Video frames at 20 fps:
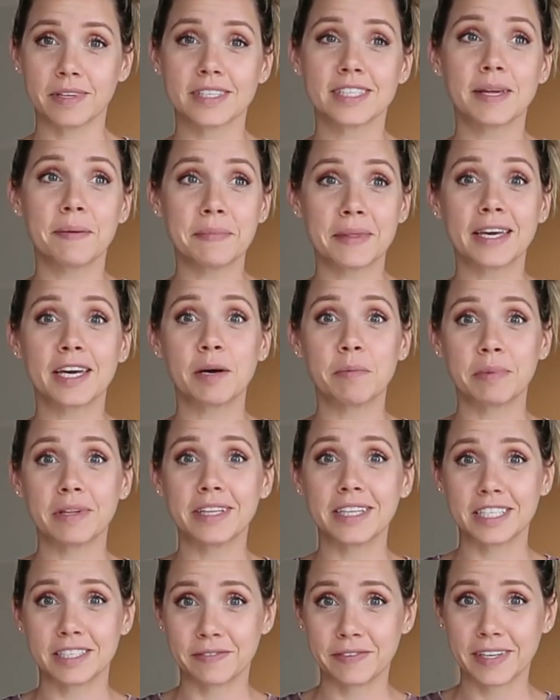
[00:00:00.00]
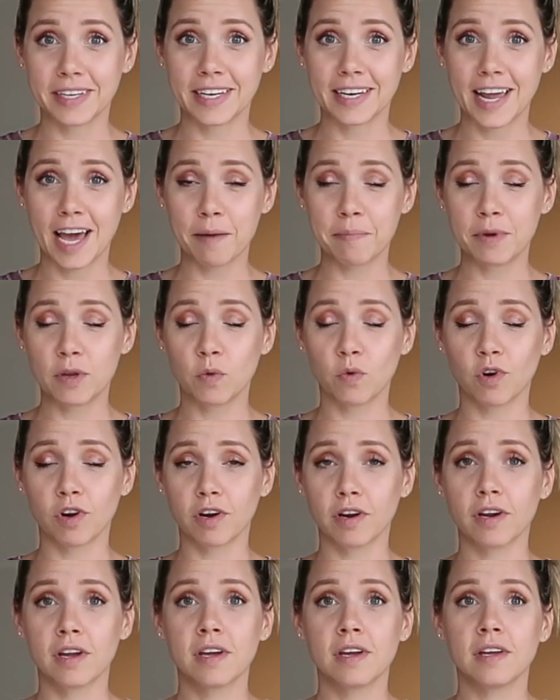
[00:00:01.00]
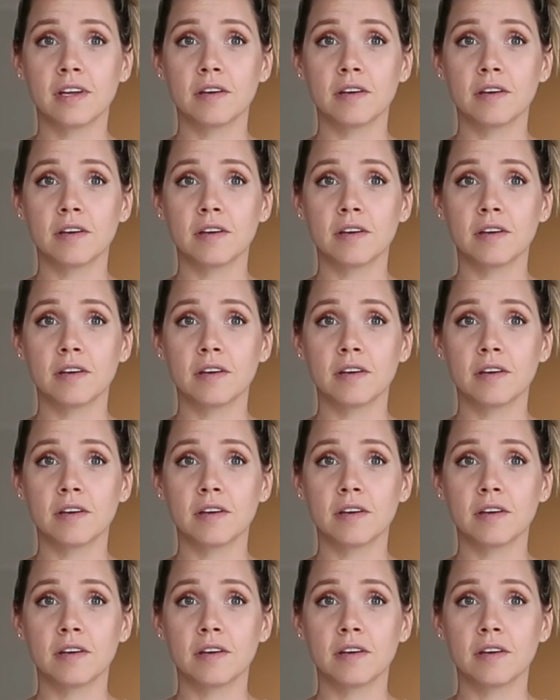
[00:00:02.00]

something completely different can happen or